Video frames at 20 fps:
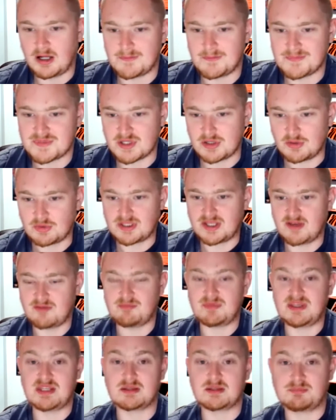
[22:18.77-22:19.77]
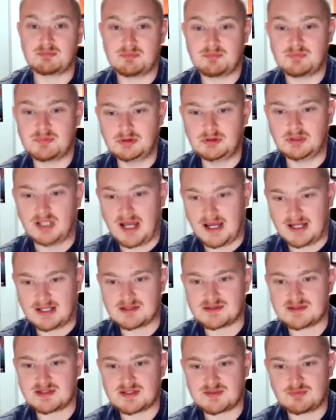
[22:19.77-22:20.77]
So give me the
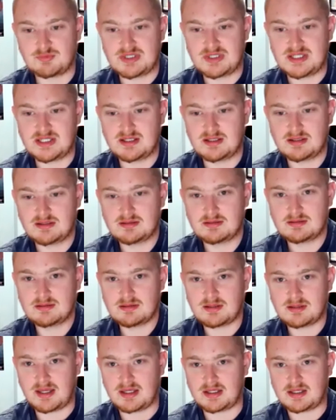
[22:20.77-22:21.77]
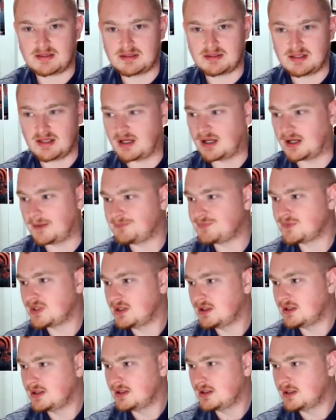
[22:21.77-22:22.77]
Lions this week. And
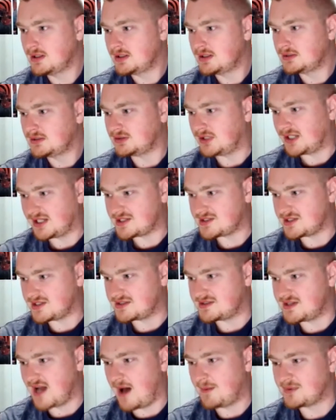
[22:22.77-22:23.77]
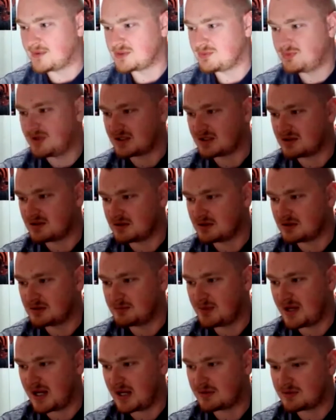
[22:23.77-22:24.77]
like I said, Thomas picked
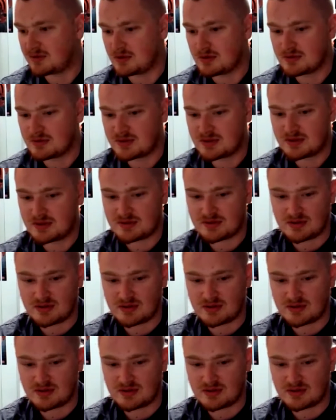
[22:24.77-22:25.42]
the Panthers.